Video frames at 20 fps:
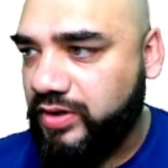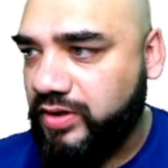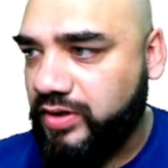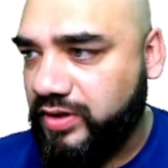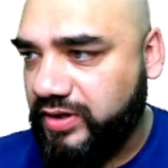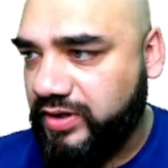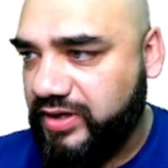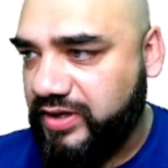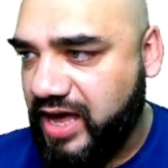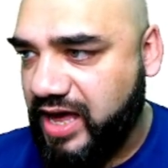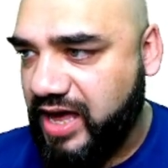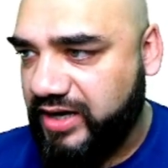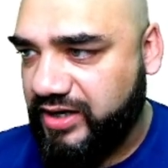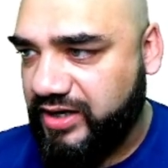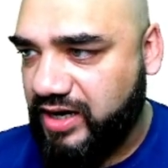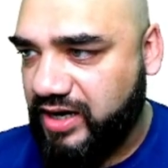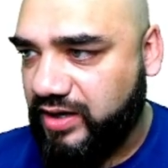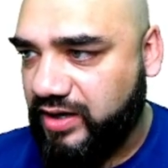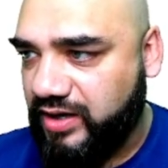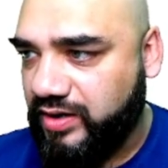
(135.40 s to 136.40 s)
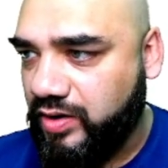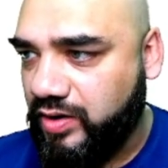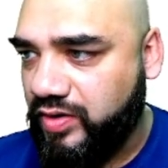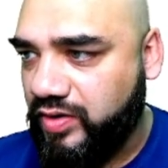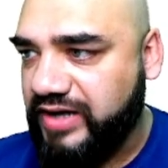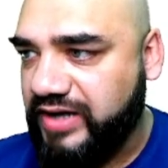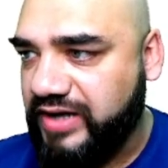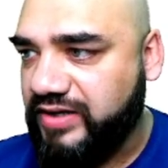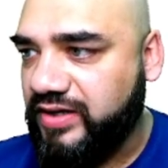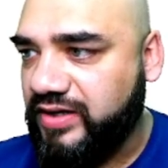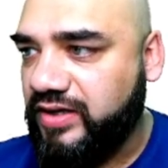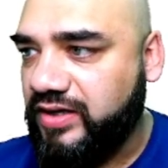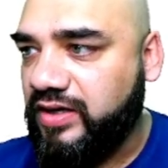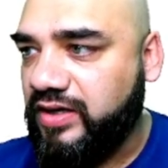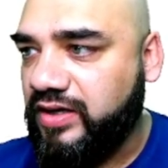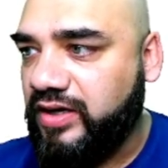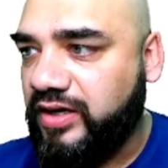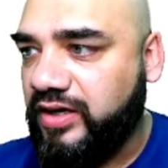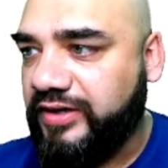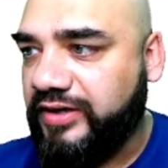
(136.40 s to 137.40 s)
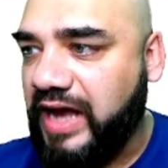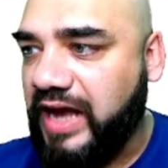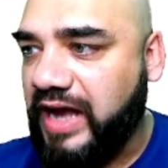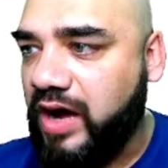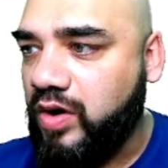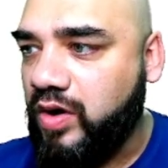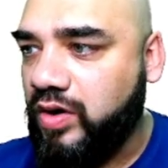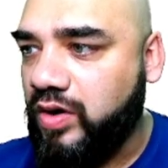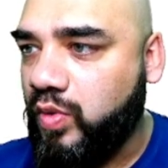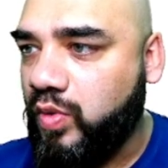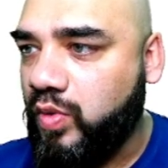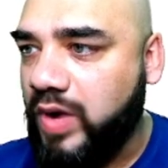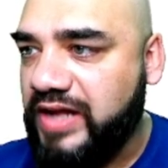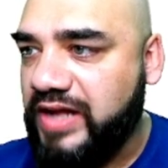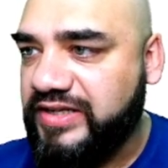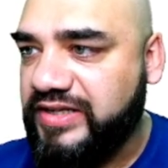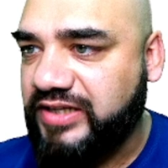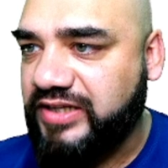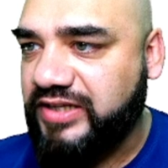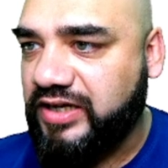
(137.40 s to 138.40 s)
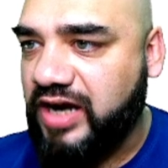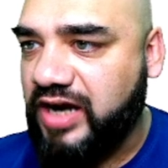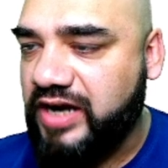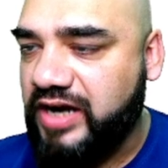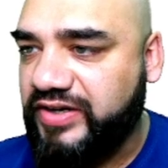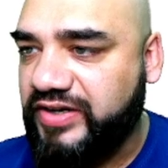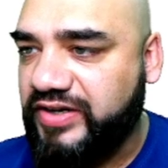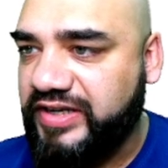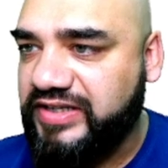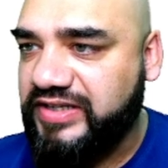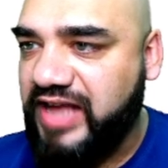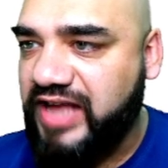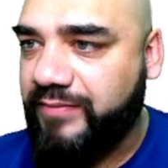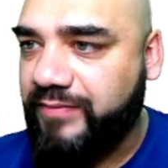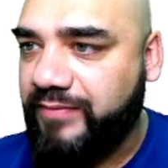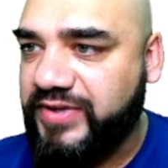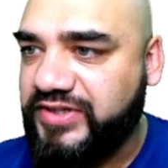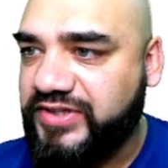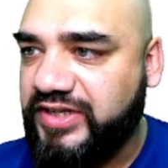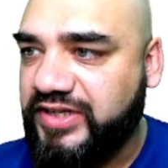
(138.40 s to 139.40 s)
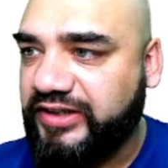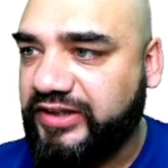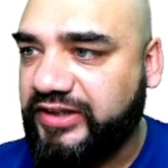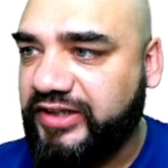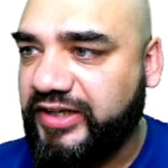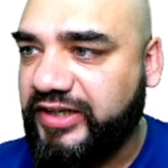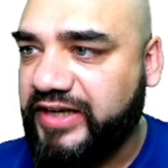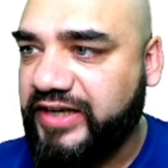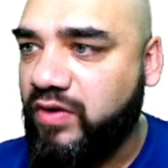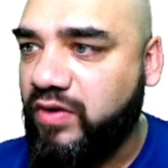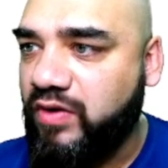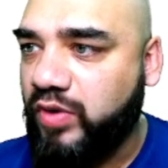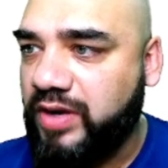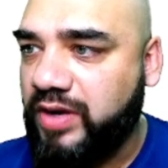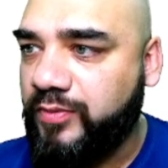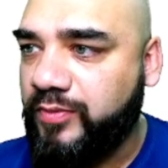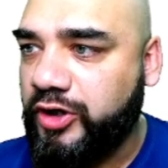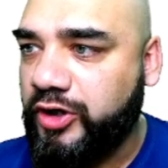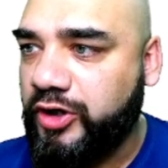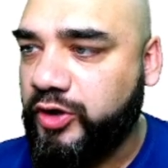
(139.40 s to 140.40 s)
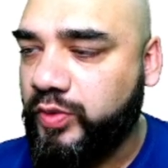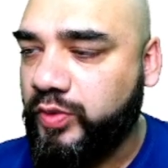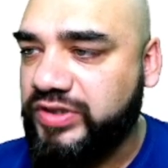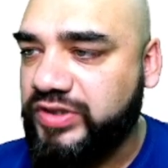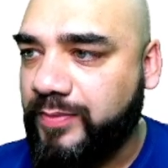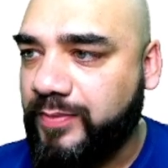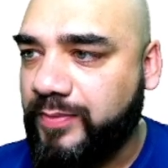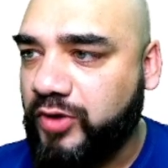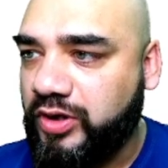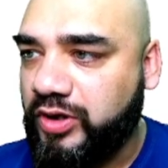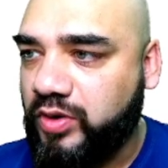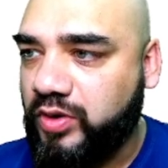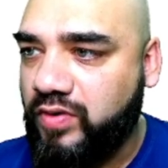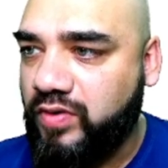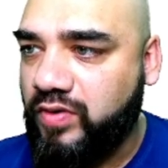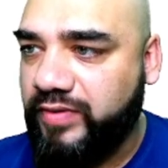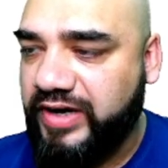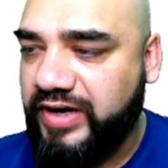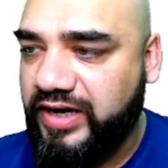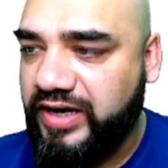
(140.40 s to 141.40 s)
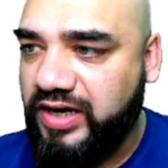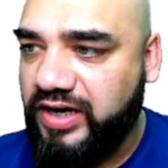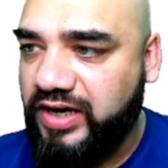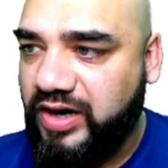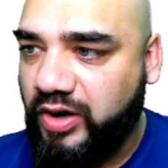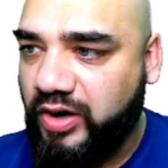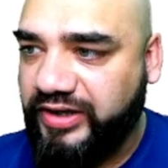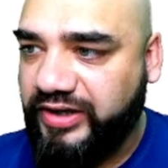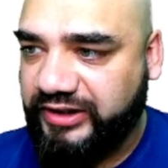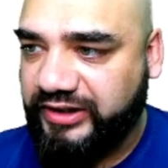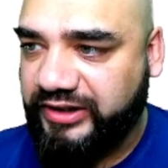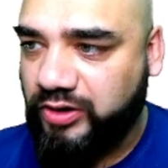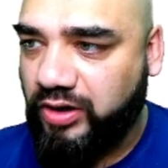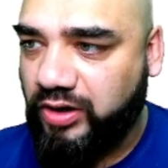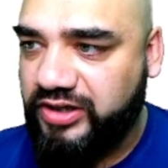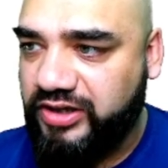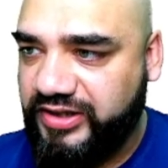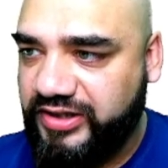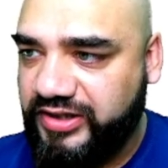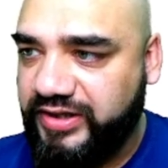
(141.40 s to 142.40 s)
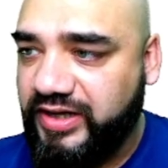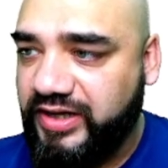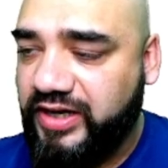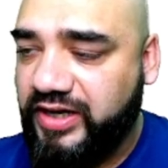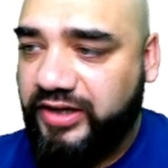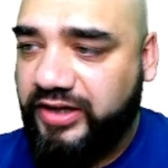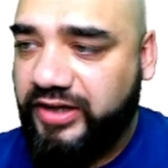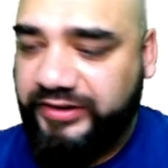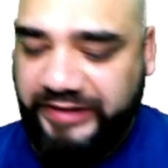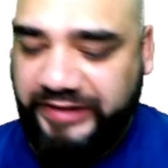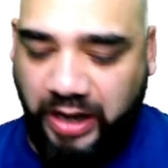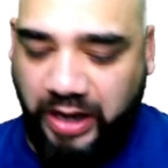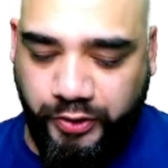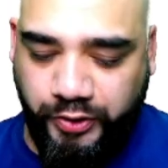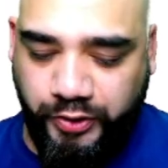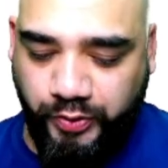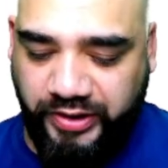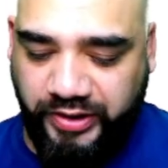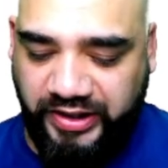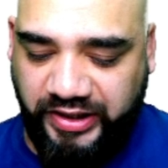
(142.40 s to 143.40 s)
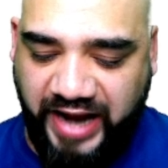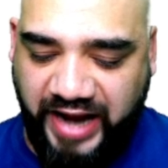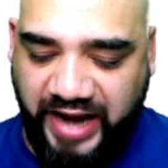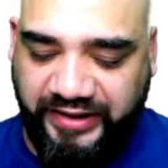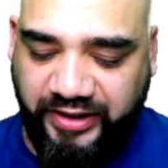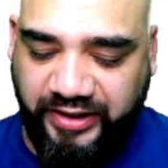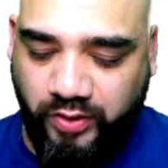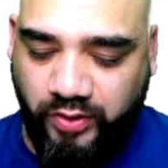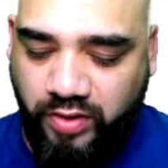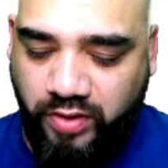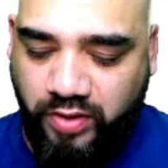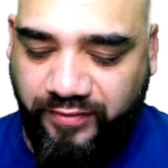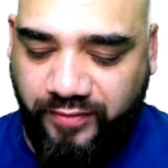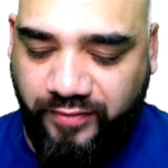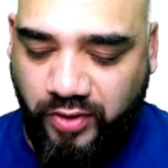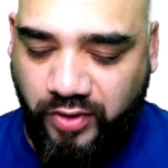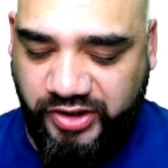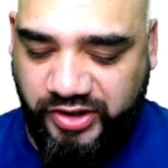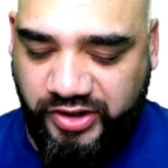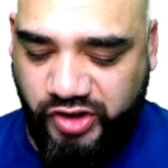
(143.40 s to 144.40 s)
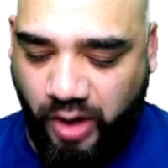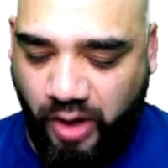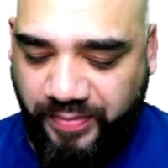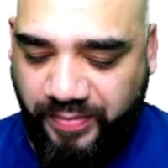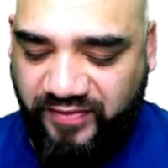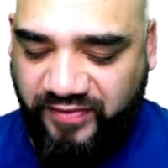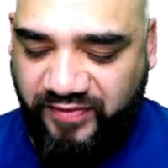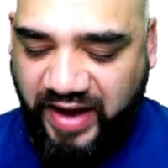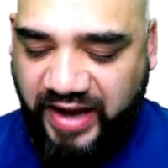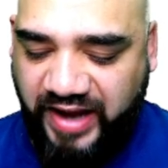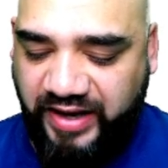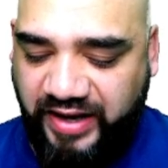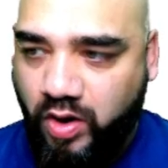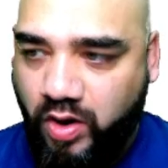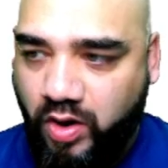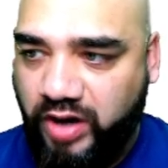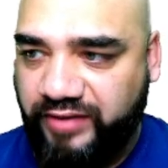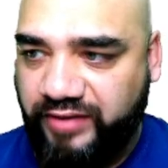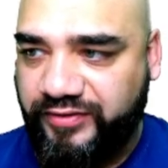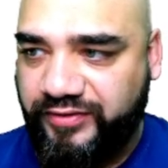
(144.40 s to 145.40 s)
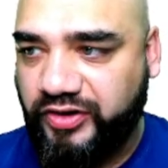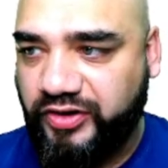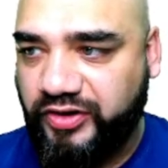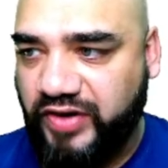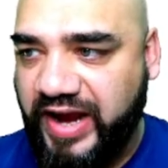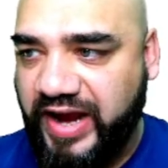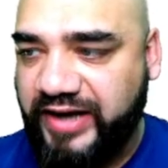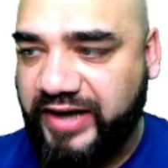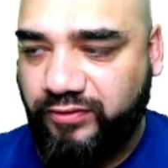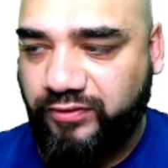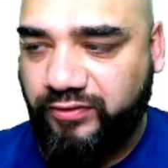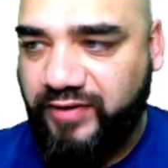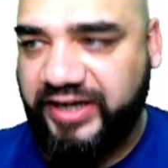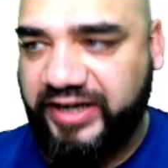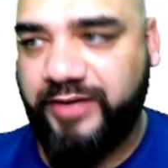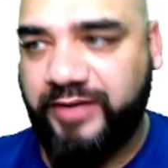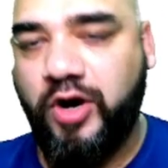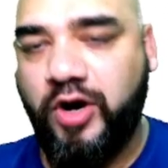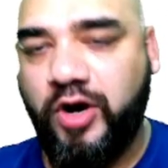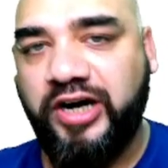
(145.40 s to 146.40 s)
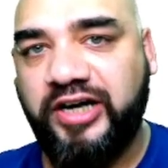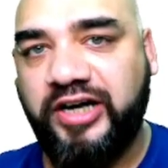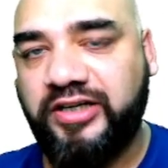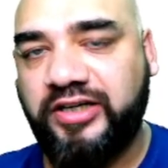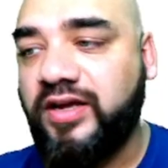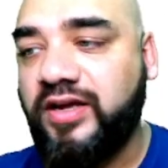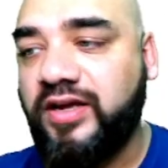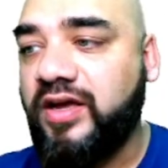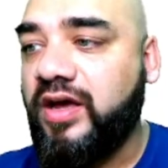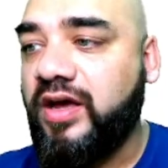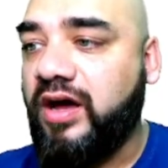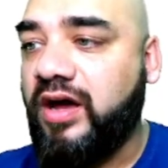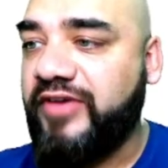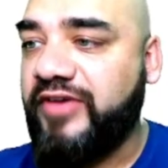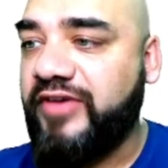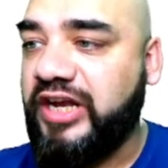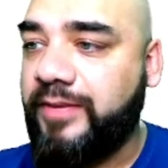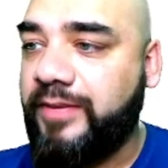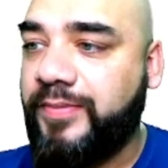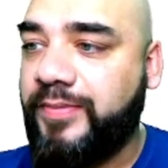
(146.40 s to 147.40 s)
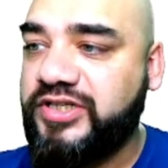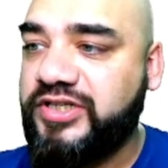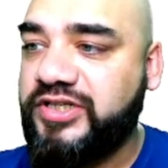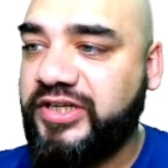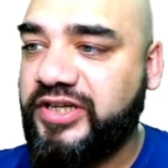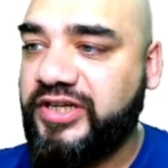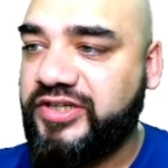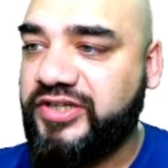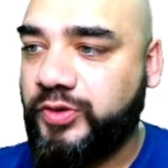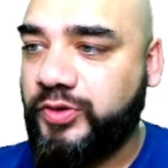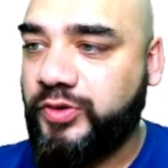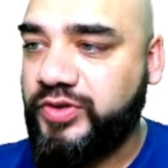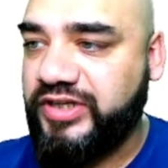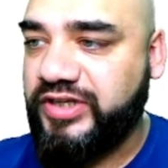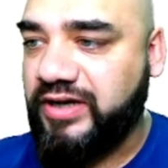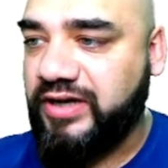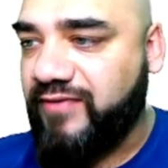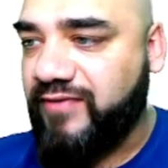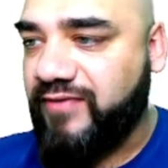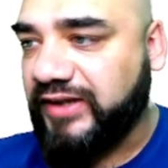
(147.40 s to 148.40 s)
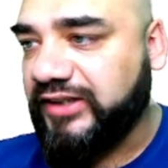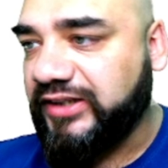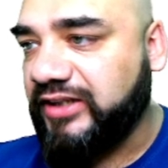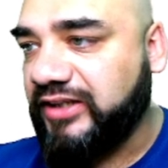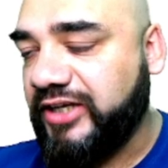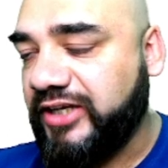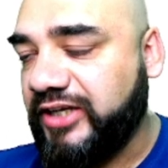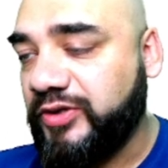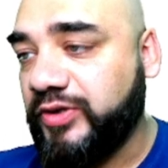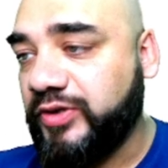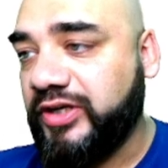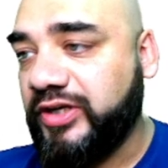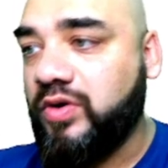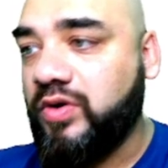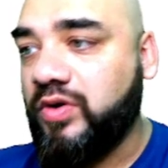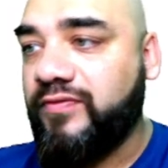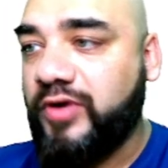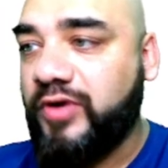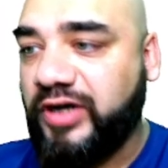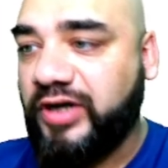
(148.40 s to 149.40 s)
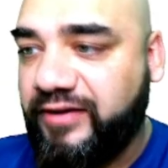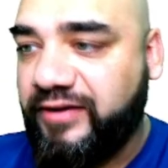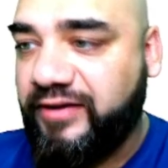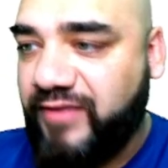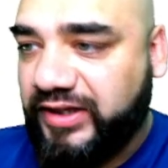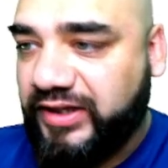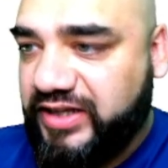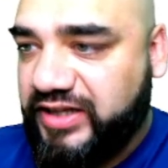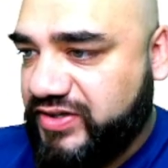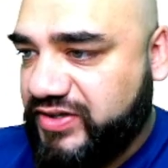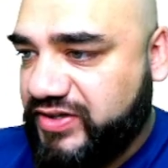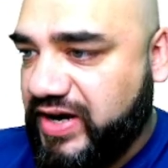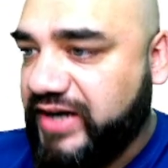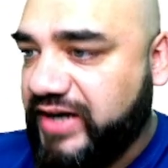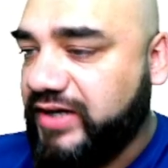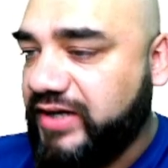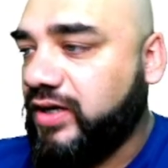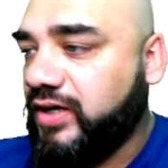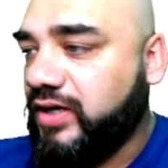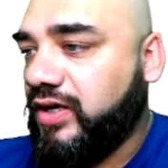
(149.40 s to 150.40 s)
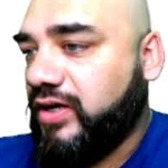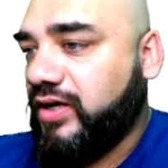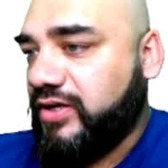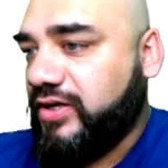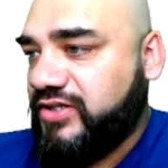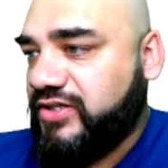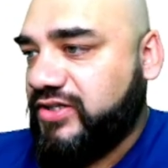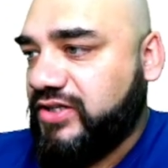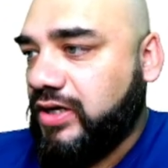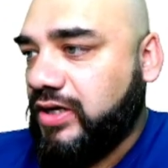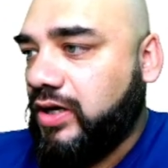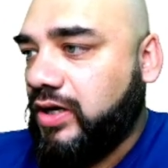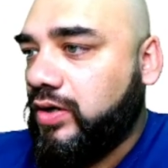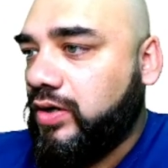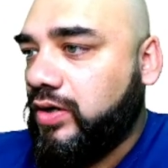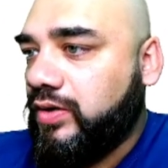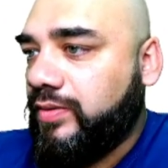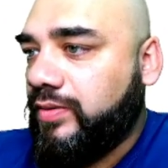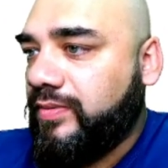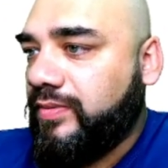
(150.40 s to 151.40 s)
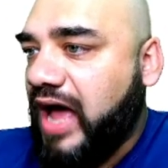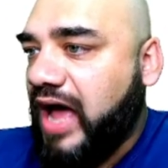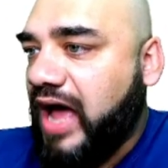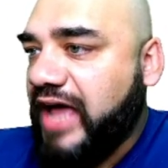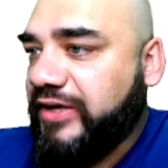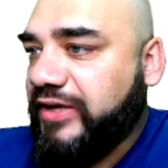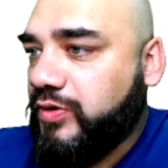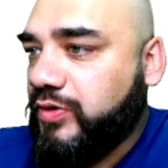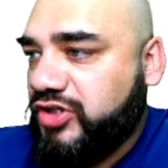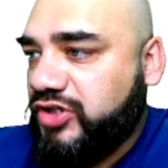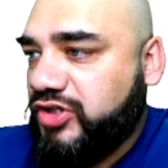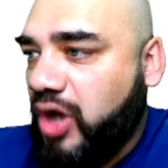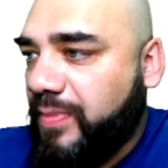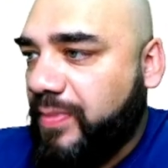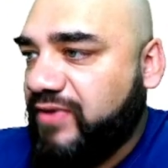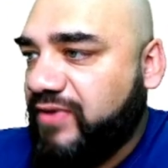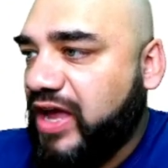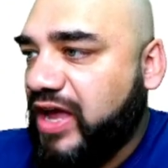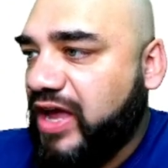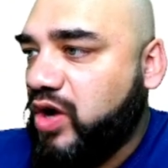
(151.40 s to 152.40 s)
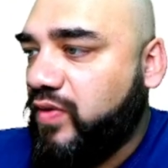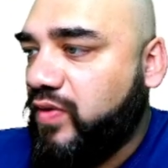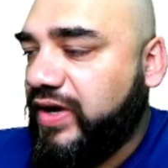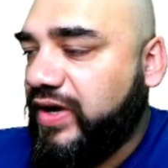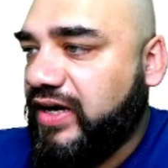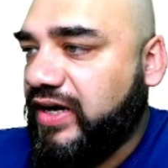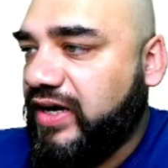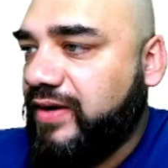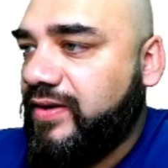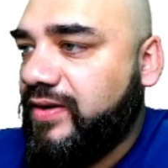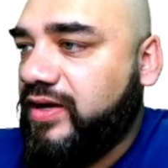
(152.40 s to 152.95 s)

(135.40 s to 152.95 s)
Canada. All right. Now, once the countries have been selected, now what I'm going to do is I'm going to go here on technology. Now you can either go for Shopify, or if you're trying to find a product where a person is using a funnel, then you can go for ClickFunnels, right? So I use Shopify over here.